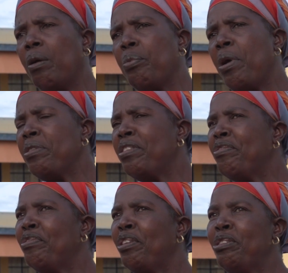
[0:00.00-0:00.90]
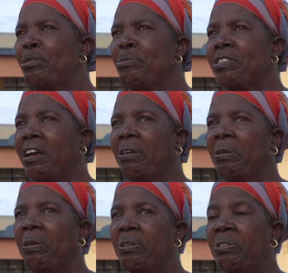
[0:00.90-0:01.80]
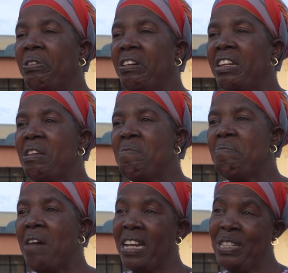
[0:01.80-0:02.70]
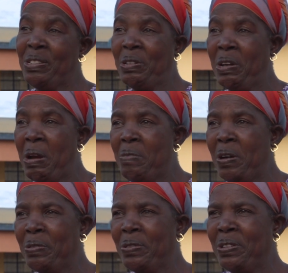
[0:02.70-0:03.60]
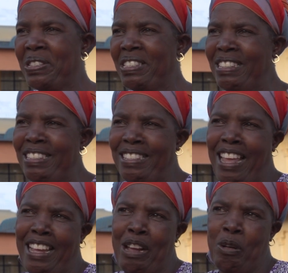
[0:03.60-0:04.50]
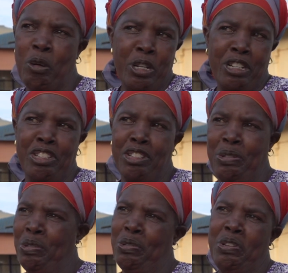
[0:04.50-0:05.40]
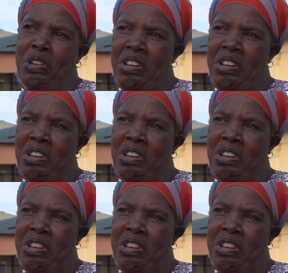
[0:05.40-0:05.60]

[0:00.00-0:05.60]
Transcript: Well, the volumes are not really much to talk about because this is like a cottage